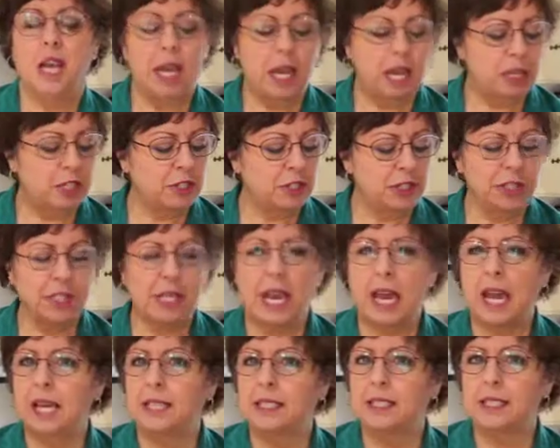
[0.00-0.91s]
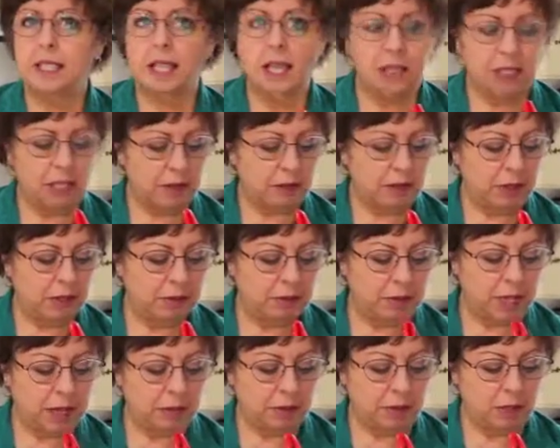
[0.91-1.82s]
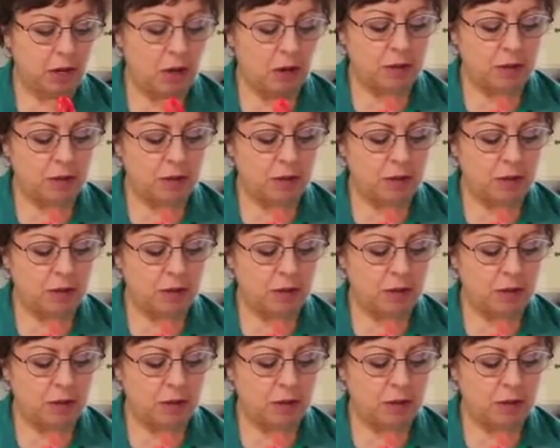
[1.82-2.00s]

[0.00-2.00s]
and it just adds in that lovely flavor.